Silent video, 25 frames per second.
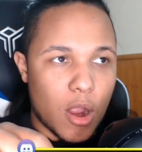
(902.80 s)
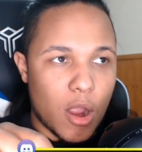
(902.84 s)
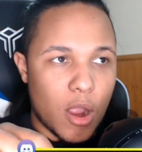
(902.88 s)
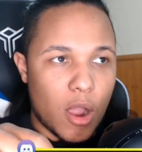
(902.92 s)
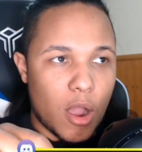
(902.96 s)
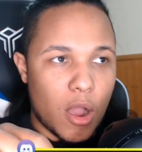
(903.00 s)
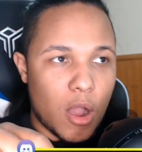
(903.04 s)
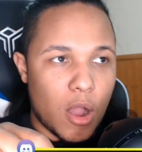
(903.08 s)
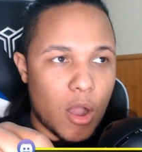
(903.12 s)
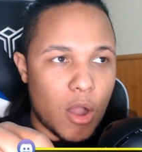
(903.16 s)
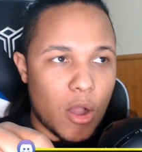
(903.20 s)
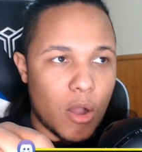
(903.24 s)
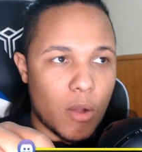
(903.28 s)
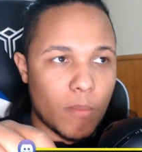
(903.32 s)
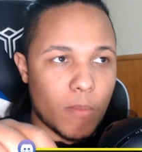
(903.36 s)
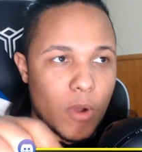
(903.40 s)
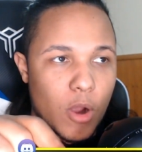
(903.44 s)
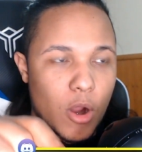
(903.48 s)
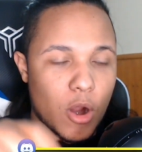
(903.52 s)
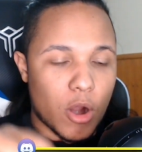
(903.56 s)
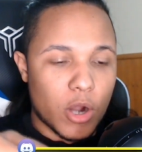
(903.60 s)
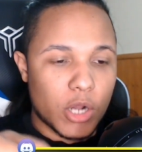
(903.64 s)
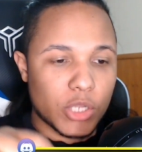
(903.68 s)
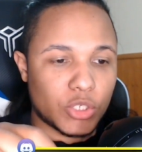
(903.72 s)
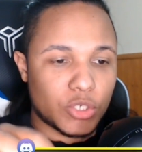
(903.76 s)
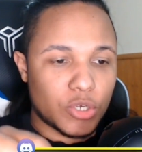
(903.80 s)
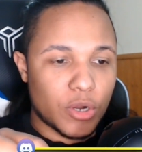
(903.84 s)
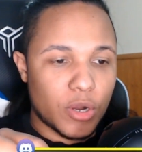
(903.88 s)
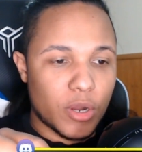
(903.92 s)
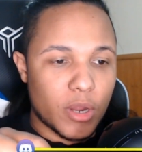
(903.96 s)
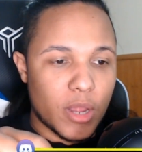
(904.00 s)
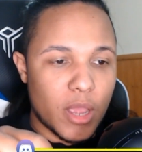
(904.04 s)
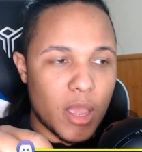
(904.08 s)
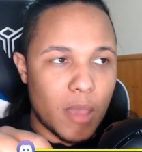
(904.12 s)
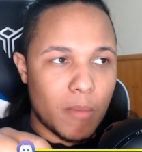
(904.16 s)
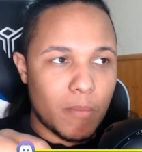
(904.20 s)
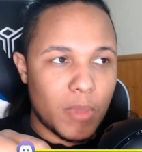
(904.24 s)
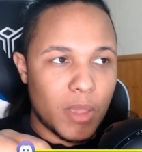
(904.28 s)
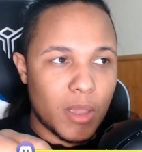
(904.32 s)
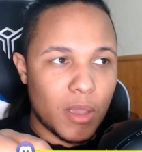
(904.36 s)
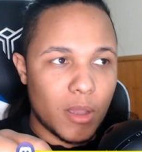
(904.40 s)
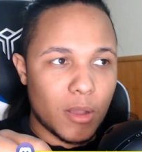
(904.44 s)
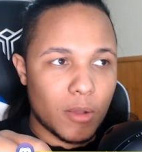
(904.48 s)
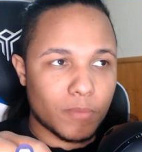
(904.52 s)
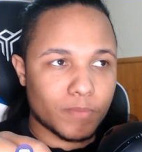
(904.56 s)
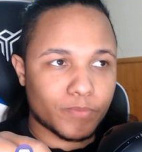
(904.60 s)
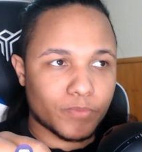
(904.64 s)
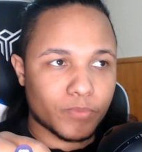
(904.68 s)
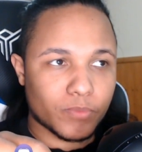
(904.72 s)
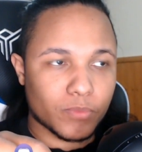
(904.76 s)
Archer
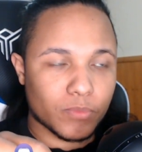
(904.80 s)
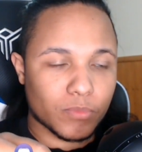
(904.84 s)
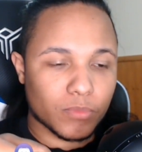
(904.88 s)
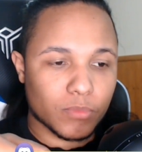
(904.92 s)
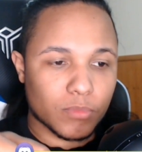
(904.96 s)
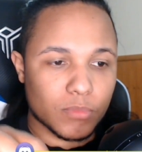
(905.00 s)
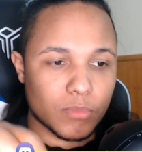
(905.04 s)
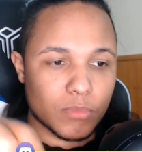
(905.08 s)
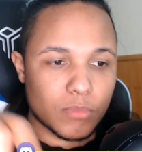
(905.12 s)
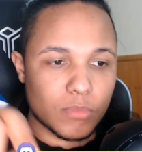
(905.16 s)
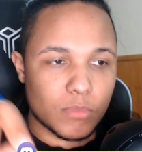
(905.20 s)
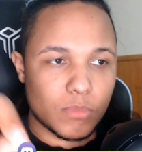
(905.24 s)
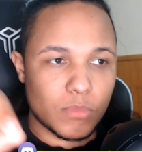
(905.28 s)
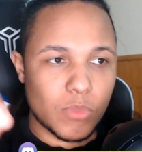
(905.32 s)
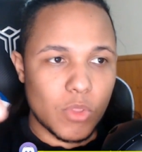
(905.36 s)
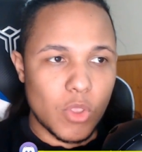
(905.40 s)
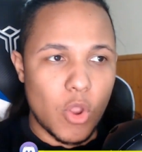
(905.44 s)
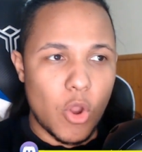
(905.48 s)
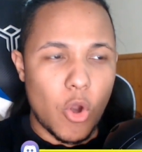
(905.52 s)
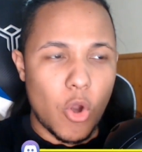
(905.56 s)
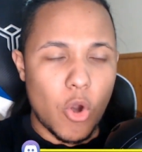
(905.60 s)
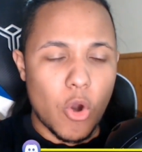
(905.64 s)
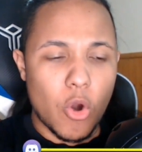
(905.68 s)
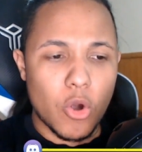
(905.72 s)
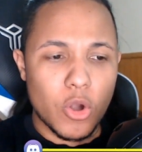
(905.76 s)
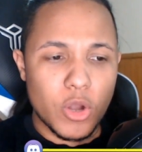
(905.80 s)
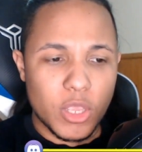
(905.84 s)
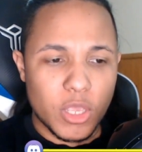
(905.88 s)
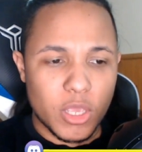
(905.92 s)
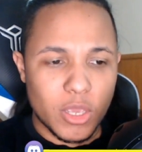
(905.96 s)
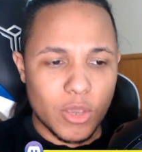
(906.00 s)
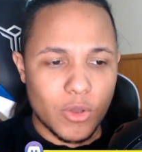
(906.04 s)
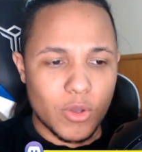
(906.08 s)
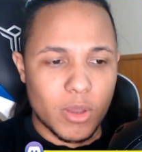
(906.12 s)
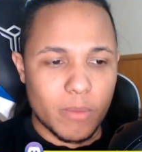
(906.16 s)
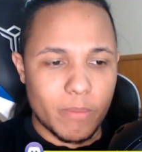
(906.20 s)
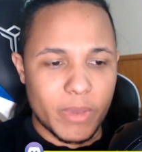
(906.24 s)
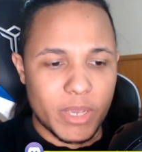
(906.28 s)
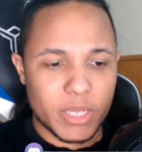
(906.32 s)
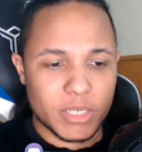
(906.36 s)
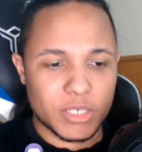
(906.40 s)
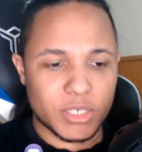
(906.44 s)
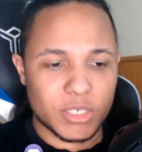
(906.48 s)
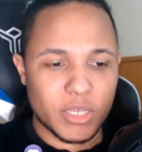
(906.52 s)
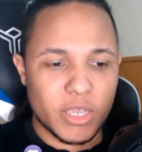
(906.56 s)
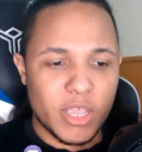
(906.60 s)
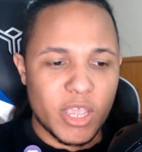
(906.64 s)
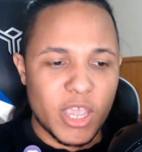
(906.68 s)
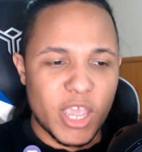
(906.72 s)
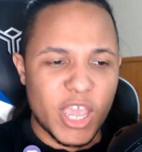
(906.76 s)
Emiya or Gilgamesh
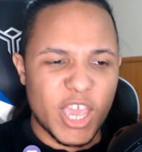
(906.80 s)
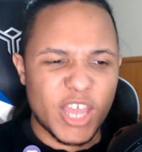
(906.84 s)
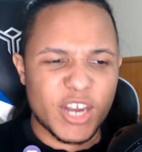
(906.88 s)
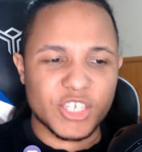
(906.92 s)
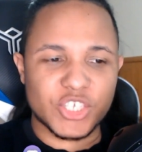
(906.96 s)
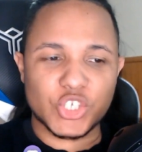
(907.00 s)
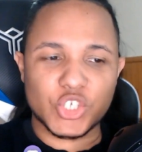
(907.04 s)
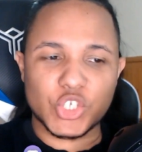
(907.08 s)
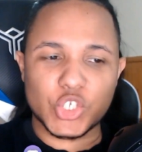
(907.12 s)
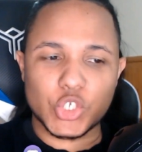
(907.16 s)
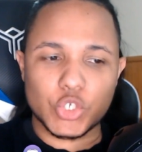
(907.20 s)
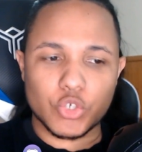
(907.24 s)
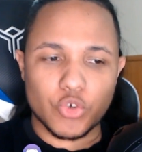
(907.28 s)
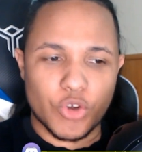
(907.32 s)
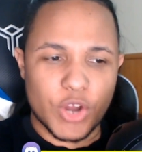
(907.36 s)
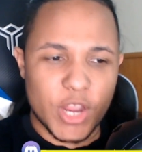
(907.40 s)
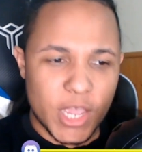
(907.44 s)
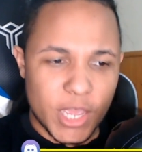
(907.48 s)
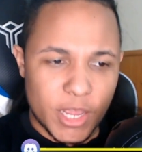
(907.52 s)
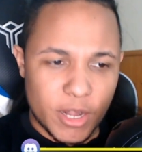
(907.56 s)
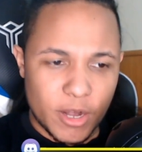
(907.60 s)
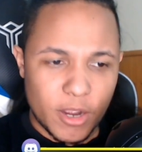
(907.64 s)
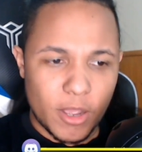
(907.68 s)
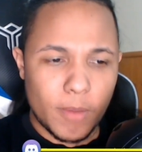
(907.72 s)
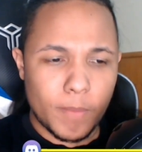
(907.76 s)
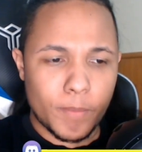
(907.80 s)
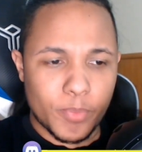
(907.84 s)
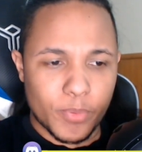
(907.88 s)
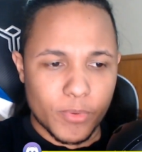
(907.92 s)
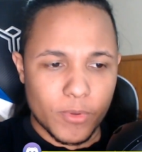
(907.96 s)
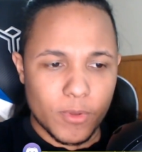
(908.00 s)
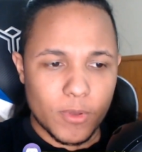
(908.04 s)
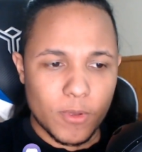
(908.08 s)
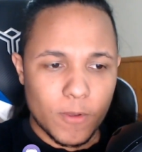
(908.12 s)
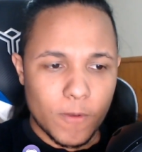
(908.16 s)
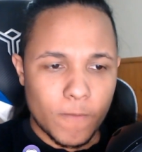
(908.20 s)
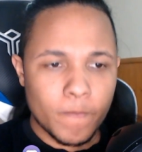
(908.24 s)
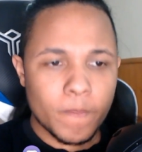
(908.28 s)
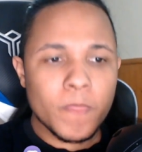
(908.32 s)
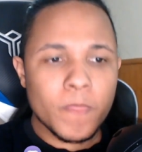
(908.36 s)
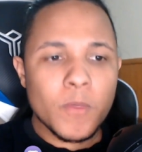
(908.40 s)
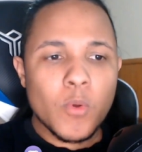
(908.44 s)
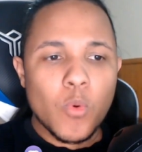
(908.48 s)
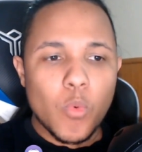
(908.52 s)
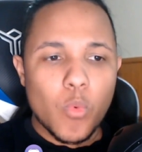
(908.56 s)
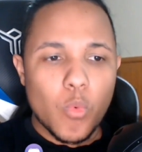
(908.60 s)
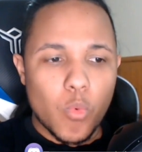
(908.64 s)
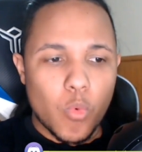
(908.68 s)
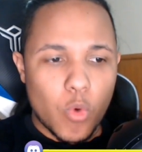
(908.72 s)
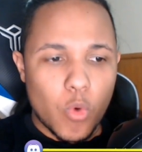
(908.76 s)
in a straight up
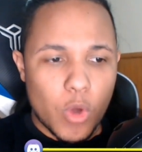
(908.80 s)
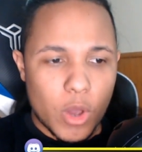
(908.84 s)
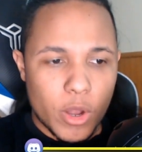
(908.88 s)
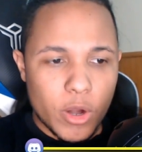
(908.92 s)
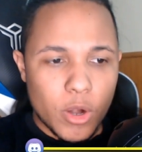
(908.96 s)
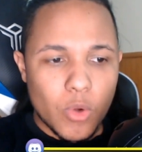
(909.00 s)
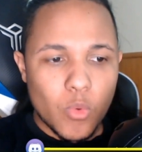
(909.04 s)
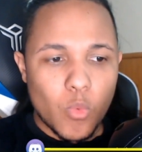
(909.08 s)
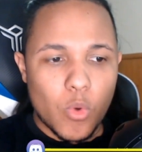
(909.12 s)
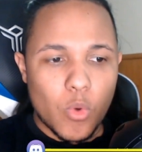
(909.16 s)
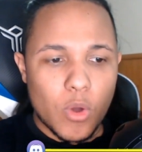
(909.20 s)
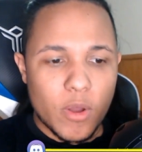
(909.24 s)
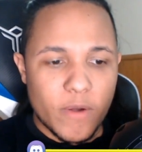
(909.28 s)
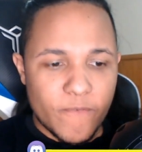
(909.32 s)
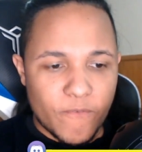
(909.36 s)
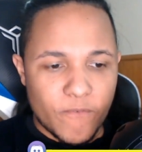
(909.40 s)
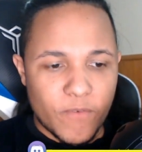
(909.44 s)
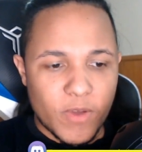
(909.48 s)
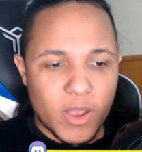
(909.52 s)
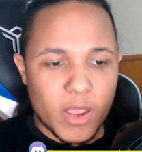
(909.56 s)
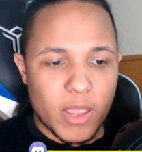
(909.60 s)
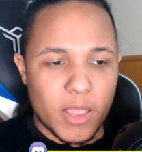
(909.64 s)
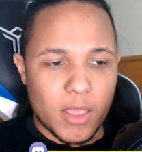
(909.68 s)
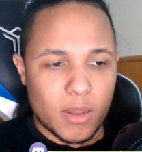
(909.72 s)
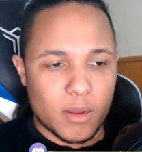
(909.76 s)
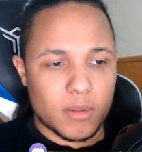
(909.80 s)
one-on-one fight,